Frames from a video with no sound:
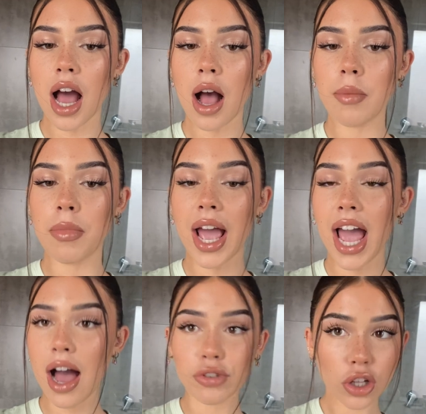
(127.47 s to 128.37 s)
I
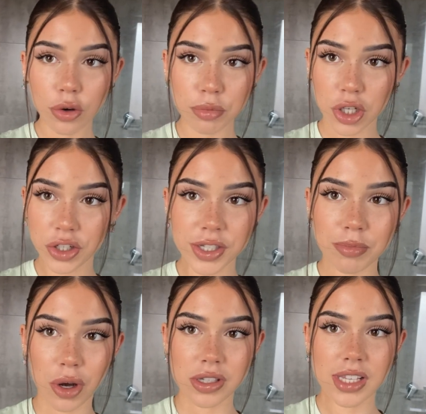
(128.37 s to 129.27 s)
have a lot of beauty
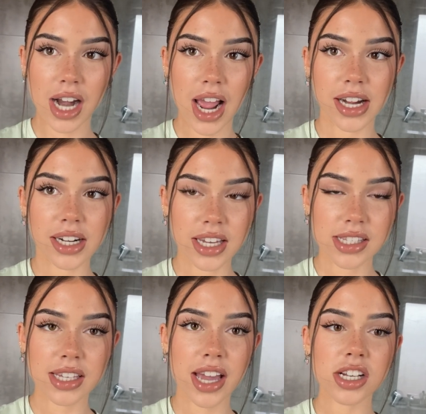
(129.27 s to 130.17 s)
spots that I need to get